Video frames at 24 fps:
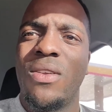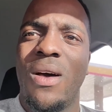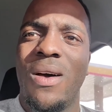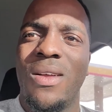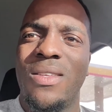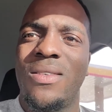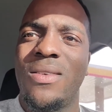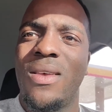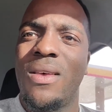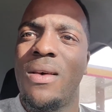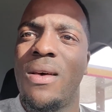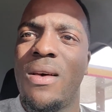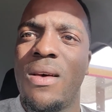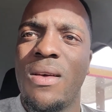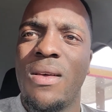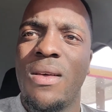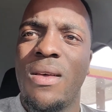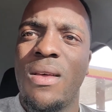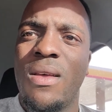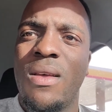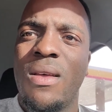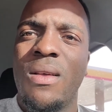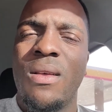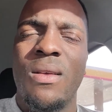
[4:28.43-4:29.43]
Arteta.
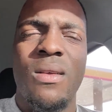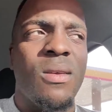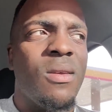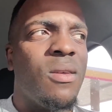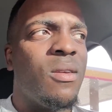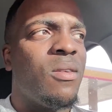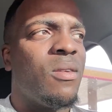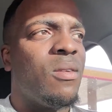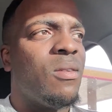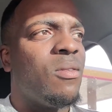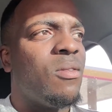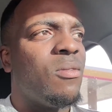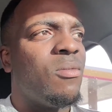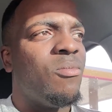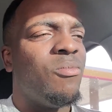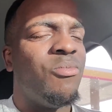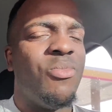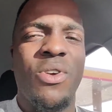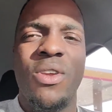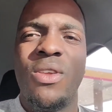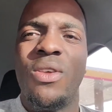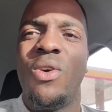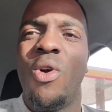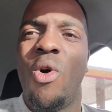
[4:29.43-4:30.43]

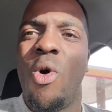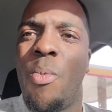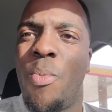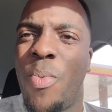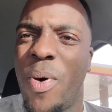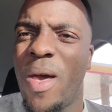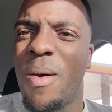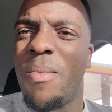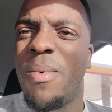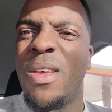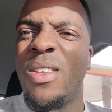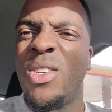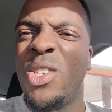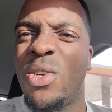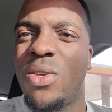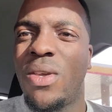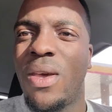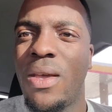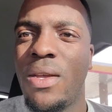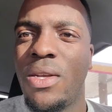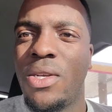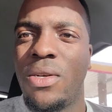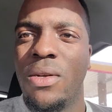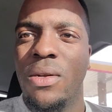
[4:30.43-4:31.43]
Bring your Pep
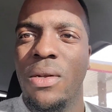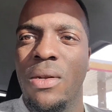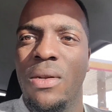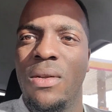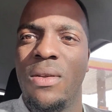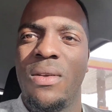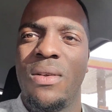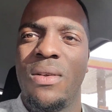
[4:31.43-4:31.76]
education.